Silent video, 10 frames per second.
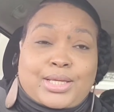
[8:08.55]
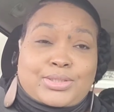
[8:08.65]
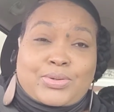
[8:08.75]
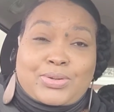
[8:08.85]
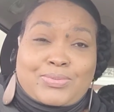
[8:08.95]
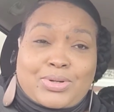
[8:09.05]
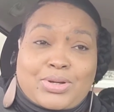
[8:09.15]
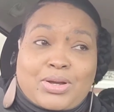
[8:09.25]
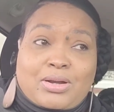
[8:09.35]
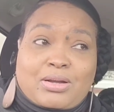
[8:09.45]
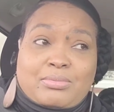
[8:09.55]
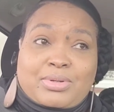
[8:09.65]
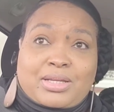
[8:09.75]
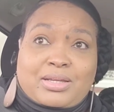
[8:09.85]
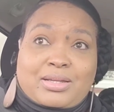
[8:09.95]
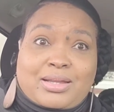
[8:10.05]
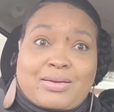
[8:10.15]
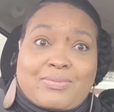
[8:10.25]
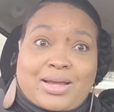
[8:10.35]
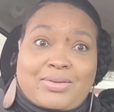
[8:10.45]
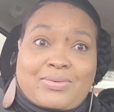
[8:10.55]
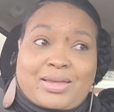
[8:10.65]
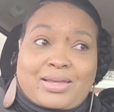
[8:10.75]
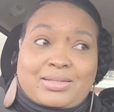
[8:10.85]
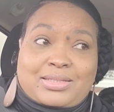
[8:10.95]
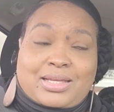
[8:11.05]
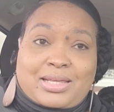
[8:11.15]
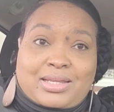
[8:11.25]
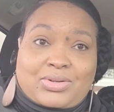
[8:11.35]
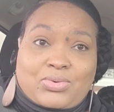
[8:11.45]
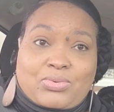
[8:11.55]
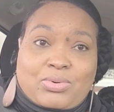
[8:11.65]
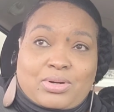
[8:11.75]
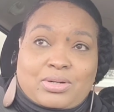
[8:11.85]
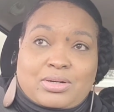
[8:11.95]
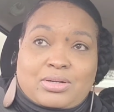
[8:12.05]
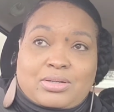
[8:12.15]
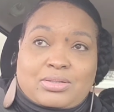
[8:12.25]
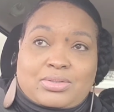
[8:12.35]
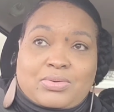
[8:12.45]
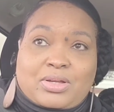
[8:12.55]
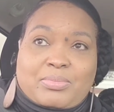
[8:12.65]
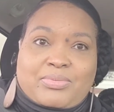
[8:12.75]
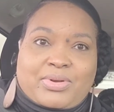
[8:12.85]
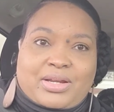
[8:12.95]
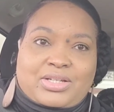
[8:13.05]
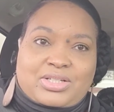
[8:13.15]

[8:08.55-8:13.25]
It's only one car up there. Like, why you can't take the order so it can be ready?